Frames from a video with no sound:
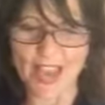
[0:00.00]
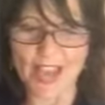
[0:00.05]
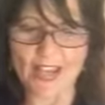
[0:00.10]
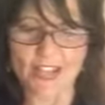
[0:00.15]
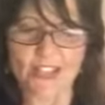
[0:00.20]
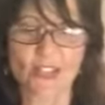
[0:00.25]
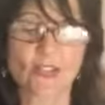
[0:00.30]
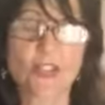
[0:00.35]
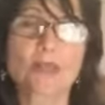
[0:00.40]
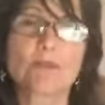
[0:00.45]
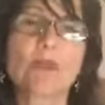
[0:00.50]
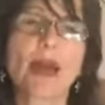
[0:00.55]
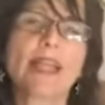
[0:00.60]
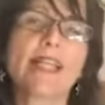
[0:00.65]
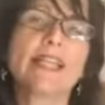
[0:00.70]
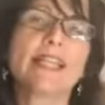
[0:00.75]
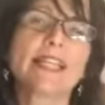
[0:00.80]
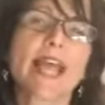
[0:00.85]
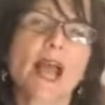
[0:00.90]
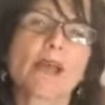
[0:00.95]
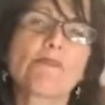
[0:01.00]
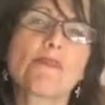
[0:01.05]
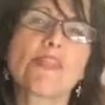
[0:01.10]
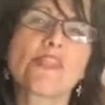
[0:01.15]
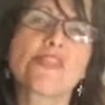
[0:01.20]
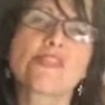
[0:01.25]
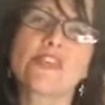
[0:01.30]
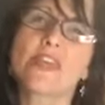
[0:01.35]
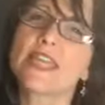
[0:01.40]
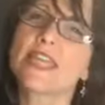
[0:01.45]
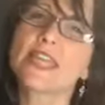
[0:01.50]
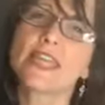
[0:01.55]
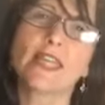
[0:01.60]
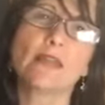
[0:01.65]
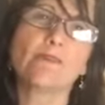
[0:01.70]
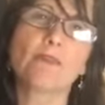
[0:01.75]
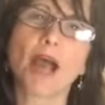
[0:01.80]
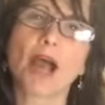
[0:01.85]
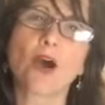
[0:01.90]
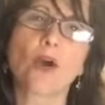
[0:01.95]
So spending time thinking
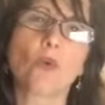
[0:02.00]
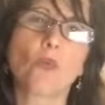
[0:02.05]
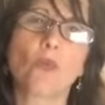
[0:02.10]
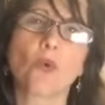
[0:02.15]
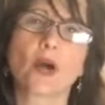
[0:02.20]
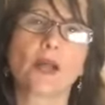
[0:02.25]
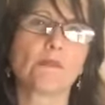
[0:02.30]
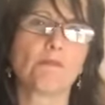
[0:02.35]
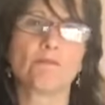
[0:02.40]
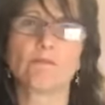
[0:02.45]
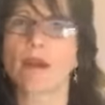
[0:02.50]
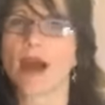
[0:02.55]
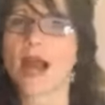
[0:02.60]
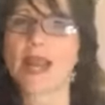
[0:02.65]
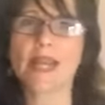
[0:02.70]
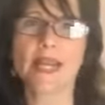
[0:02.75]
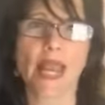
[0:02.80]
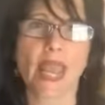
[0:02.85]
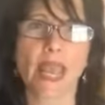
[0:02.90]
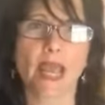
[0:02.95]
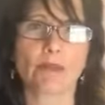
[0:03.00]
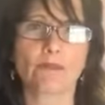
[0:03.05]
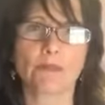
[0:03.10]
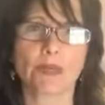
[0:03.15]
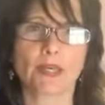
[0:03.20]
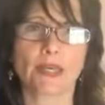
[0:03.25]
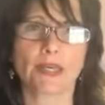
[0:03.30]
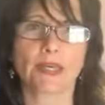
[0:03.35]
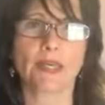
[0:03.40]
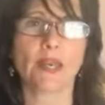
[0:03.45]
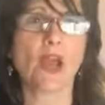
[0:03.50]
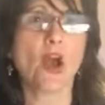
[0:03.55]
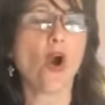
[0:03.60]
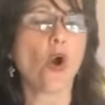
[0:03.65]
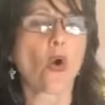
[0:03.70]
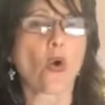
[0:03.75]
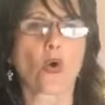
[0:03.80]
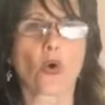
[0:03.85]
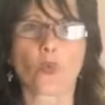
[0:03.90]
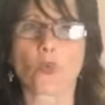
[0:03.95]
about what might happen
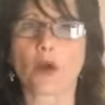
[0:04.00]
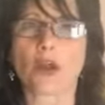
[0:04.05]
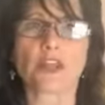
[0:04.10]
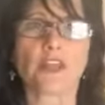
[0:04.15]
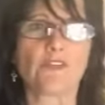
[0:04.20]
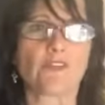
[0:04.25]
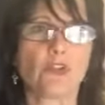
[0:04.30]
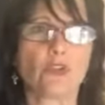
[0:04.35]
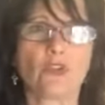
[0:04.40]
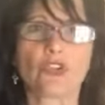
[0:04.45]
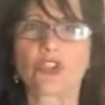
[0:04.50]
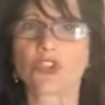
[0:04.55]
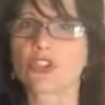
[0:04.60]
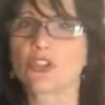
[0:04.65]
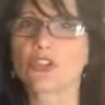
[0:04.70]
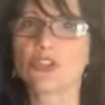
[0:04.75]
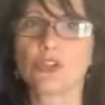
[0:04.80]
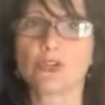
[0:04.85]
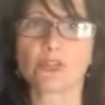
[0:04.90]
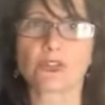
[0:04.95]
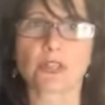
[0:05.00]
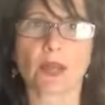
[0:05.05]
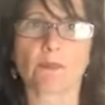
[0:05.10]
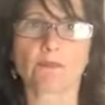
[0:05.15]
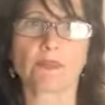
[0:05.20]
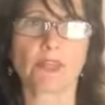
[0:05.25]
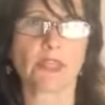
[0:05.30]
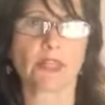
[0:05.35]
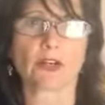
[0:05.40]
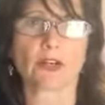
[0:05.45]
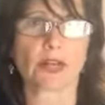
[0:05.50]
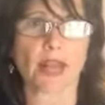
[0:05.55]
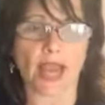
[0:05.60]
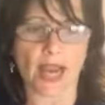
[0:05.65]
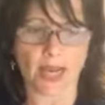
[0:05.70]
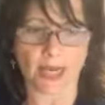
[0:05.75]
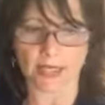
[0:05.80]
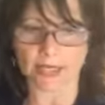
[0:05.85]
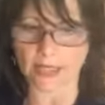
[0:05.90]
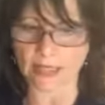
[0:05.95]
or what if you should do something or
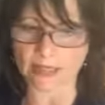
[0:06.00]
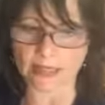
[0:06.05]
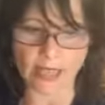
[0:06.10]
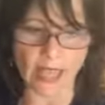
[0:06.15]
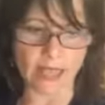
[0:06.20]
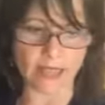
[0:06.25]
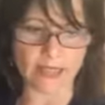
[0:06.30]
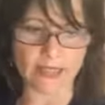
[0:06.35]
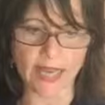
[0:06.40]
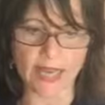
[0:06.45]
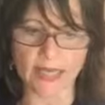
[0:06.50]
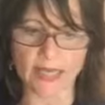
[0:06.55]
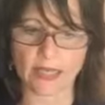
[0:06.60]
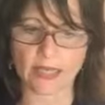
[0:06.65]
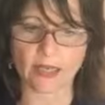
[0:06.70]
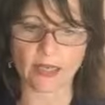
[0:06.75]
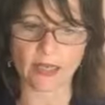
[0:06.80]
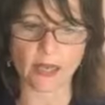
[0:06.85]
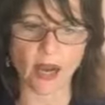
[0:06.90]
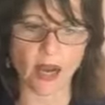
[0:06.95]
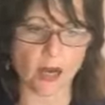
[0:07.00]
not and taking